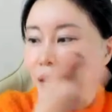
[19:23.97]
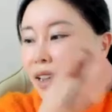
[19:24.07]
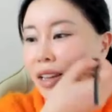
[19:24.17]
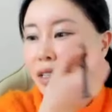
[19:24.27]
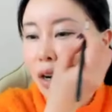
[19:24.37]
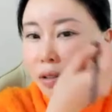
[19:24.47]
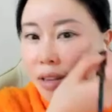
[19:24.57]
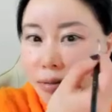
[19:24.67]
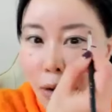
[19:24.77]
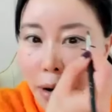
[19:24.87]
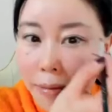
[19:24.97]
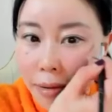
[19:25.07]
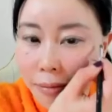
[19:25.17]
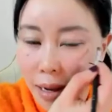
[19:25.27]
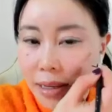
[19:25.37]
I can talk this
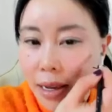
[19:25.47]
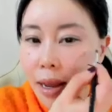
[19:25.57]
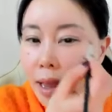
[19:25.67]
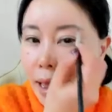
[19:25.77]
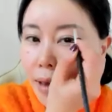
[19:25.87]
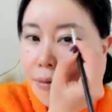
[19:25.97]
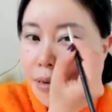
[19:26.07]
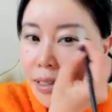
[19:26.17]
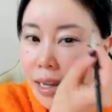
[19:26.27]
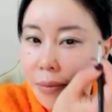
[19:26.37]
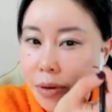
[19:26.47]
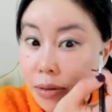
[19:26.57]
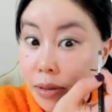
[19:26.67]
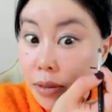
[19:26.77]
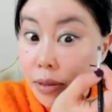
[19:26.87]
forever, but every time
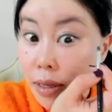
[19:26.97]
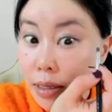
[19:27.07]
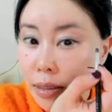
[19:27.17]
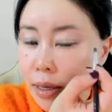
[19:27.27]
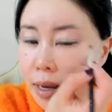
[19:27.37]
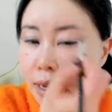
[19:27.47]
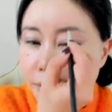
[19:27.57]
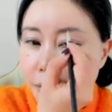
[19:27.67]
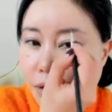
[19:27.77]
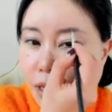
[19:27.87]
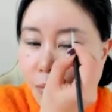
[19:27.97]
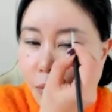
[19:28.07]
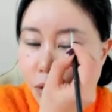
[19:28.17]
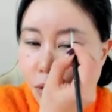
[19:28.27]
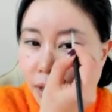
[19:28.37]
you do this, if you keep
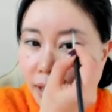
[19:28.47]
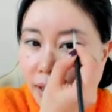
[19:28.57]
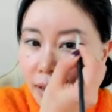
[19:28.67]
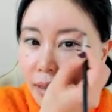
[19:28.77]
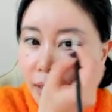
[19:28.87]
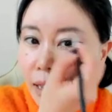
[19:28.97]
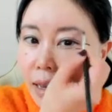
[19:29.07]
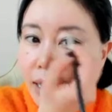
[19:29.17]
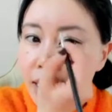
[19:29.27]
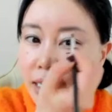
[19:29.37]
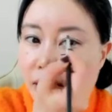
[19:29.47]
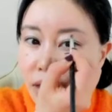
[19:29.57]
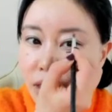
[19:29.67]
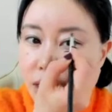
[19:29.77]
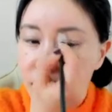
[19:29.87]
doing it, it's
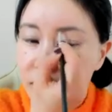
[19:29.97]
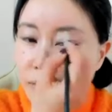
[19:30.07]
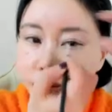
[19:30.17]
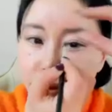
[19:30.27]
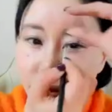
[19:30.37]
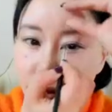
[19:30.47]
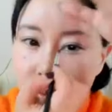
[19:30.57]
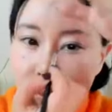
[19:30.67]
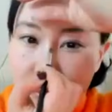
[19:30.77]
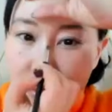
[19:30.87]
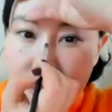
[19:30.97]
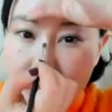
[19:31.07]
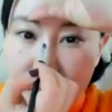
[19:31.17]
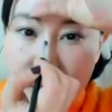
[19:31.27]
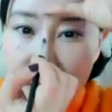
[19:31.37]
not just
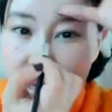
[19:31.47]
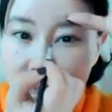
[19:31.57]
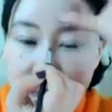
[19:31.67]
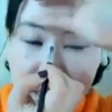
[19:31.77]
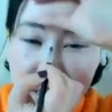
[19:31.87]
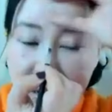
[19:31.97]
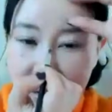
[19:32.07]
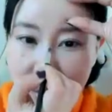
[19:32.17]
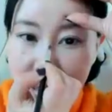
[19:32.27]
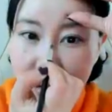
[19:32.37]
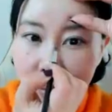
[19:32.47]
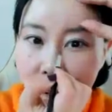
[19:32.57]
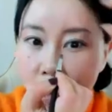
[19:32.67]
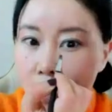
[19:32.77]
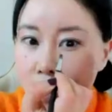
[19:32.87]
building this unnecessary muscle,
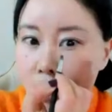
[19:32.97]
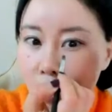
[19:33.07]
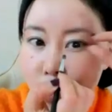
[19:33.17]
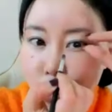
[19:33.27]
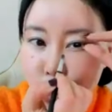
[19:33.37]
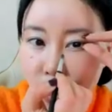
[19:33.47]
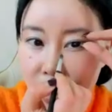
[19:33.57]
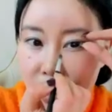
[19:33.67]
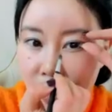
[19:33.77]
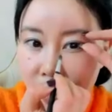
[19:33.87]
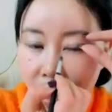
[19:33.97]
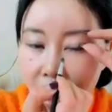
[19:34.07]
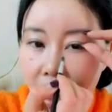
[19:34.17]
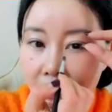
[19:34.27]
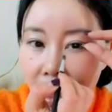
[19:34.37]
but also stretching the
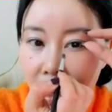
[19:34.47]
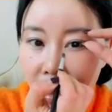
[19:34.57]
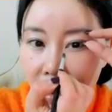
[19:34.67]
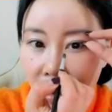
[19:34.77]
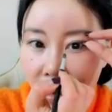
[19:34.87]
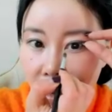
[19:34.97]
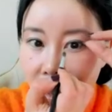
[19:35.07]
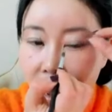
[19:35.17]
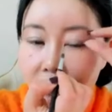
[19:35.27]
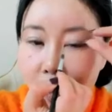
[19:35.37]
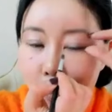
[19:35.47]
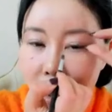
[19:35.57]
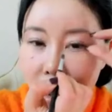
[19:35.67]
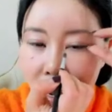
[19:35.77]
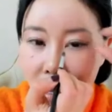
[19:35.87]
eye,
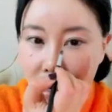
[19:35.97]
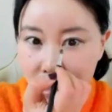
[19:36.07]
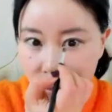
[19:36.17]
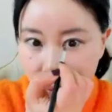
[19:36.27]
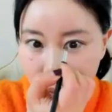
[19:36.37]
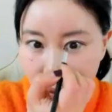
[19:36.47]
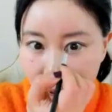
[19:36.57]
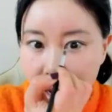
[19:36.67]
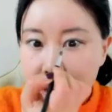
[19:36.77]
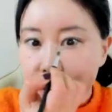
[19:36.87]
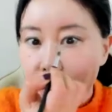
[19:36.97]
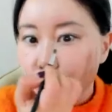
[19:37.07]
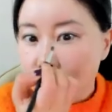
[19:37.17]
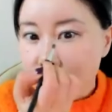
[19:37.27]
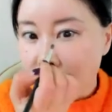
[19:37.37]
upper eyelid. You know,
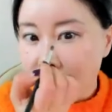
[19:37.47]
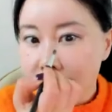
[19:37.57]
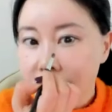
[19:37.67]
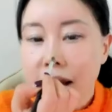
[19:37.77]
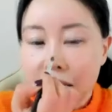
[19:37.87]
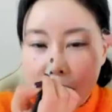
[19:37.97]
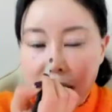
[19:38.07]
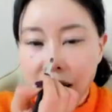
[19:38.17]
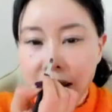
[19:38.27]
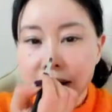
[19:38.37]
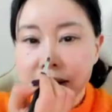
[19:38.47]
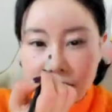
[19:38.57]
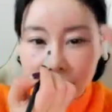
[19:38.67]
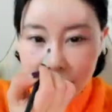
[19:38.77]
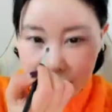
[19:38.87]
with age, upper eyelid
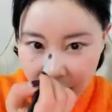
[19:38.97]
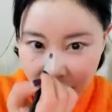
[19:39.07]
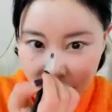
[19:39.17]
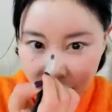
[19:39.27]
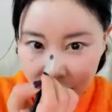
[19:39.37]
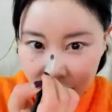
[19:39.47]
starts saggy,